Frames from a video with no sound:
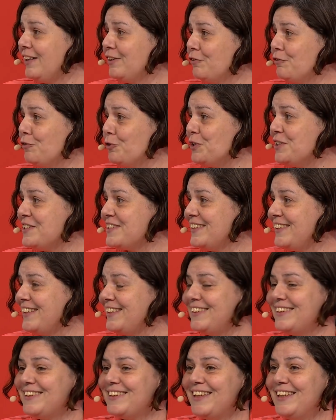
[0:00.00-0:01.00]
a voice in
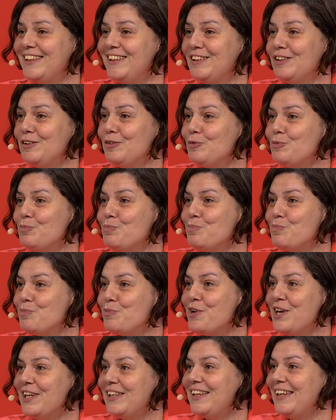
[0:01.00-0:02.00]
it, in
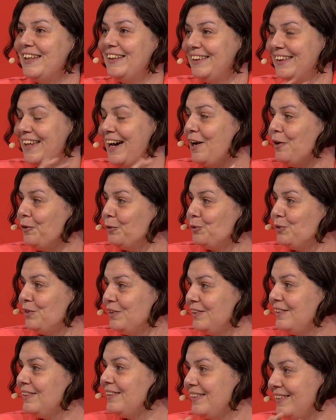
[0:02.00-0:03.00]
breaking
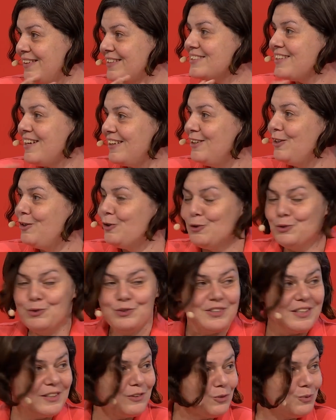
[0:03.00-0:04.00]
down the
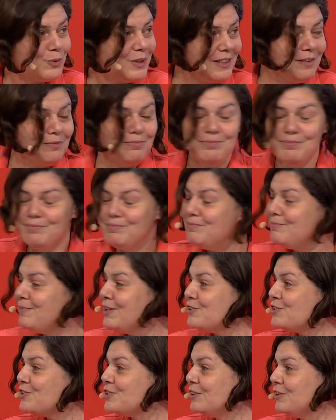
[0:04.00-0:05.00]
silos, as we
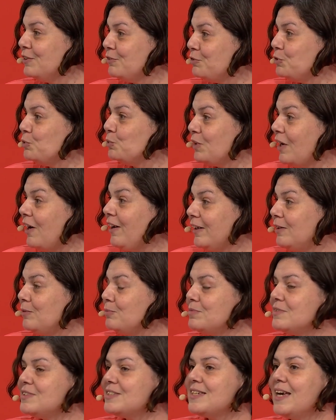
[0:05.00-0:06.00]
mentioned a few
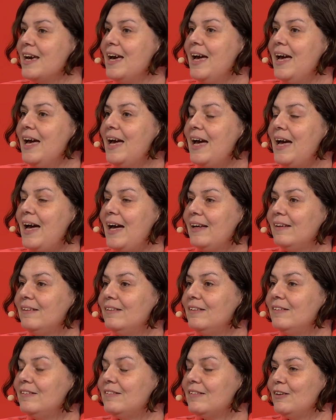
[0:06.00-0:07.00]
times,
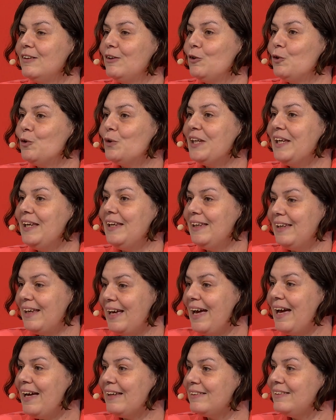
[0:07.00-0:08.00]
and looking
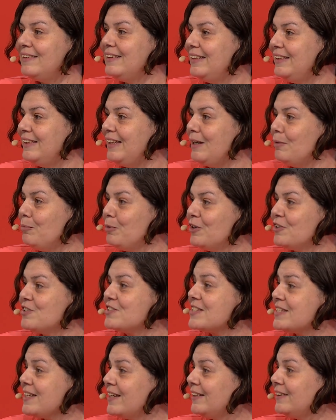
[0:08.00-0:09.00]
at the
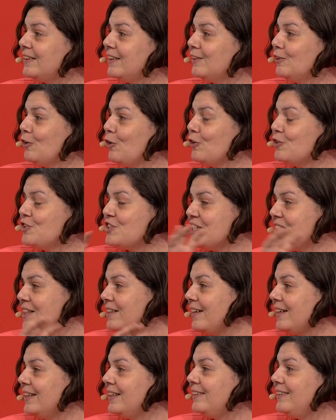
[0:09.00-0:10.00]
enablers like technology,
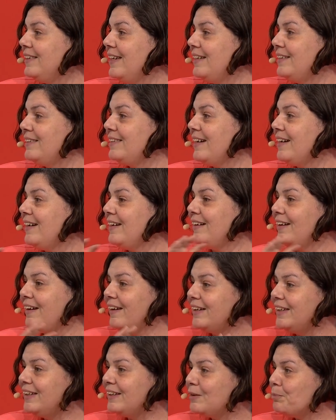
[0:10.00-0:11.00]
like data,
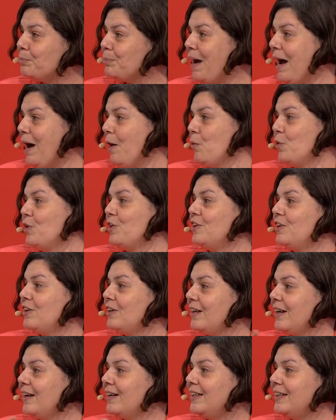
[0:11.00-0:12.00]
like power,
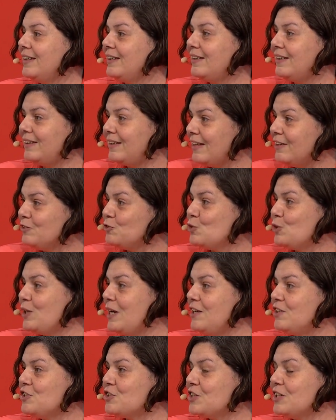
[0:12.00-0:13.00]
like
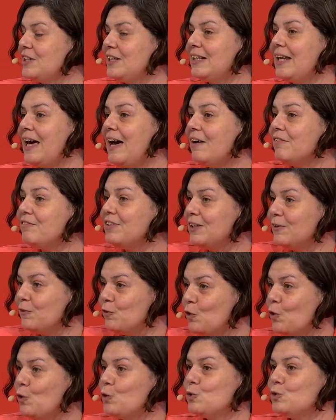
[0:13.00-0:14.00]
education, and having
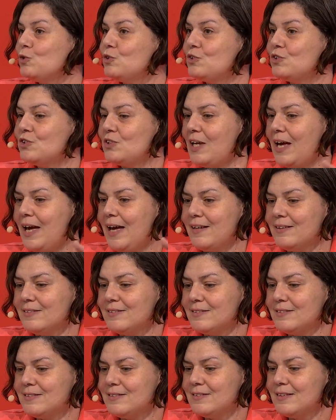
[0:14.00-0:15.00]
those
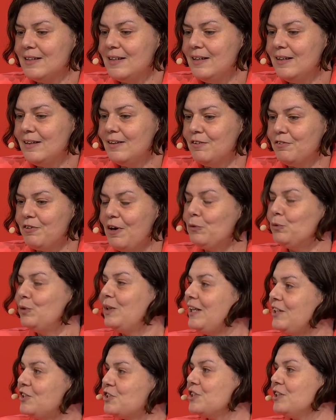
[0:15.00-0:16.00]
as the
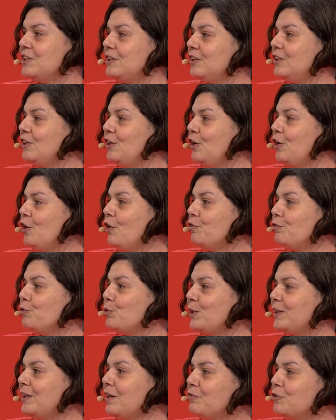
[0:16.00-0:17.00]
foundation of
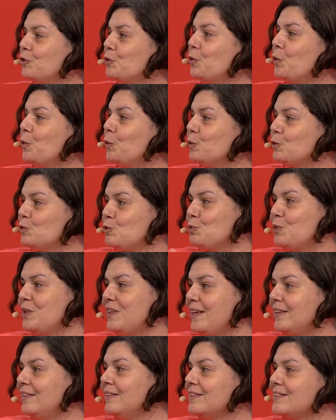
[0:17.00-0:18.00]
whatever goals we
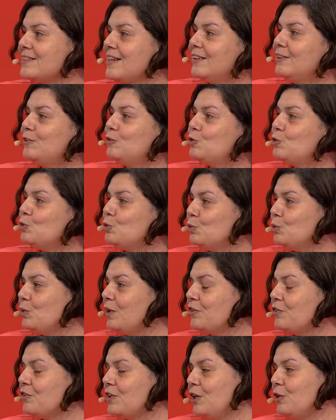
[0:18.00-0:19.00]
then decide to
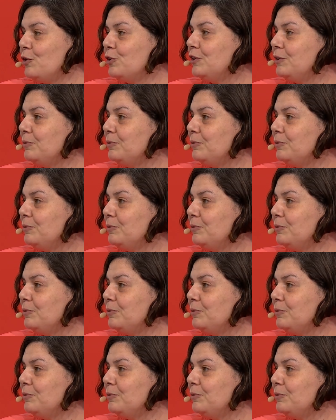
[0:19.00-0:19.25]
agree on.